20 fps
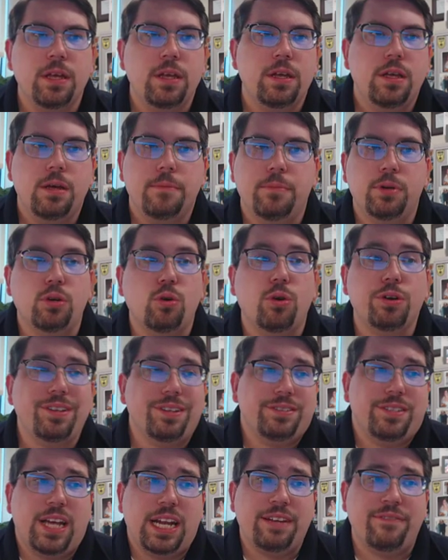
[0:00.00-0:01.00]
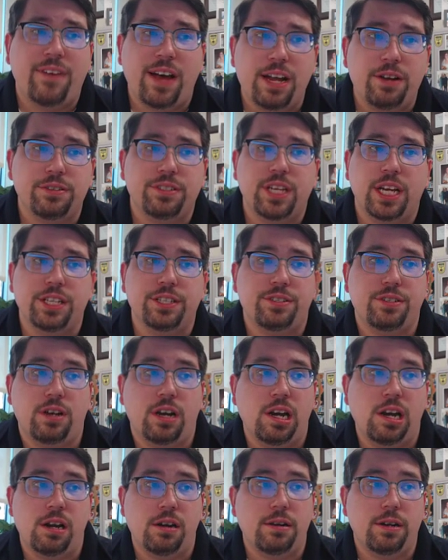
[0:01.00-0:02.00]
but orthostatic vital signs
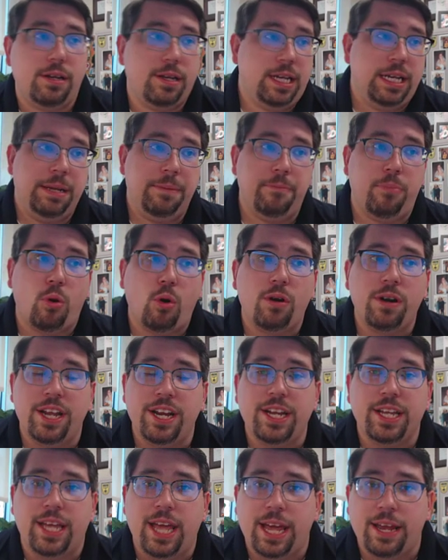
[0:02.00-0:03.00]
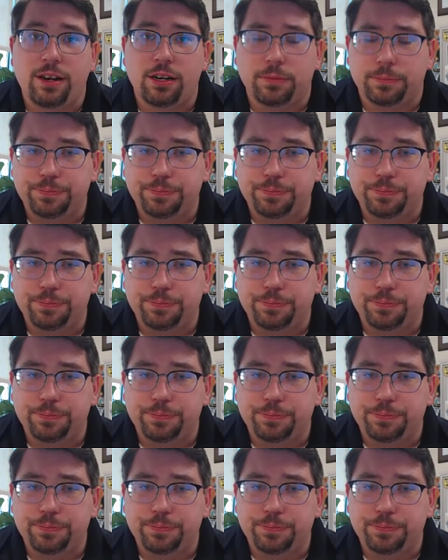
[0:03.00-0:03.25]
are an important indicator